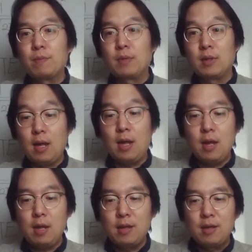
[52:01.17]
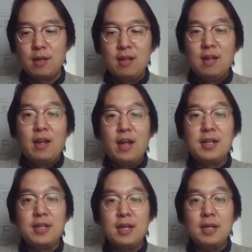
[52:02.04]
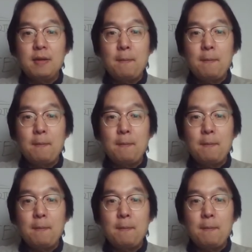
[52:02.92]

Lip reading: Yeah, and then